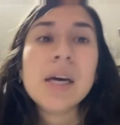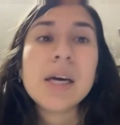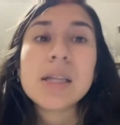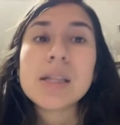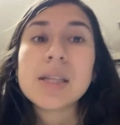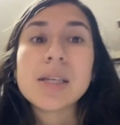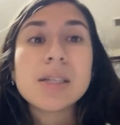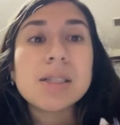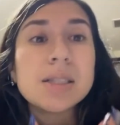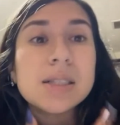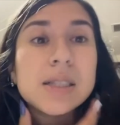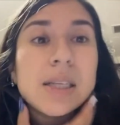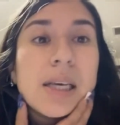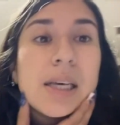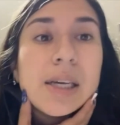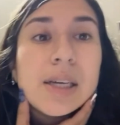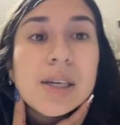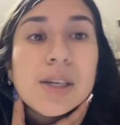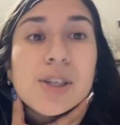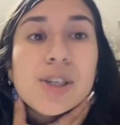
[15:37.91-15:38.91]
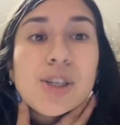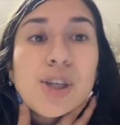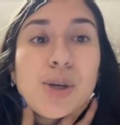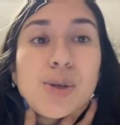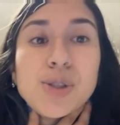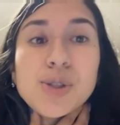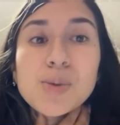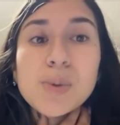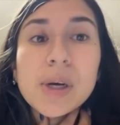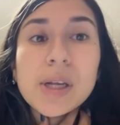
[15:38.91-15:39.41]
there's like no
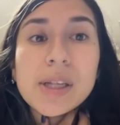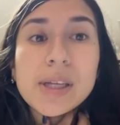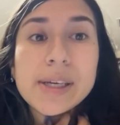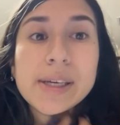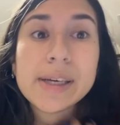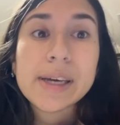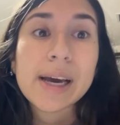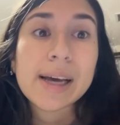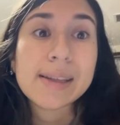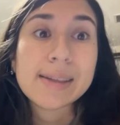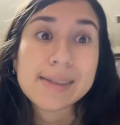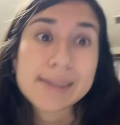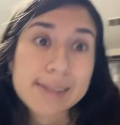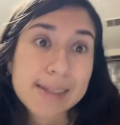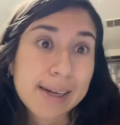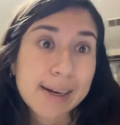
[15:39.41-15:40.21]
swelling at least that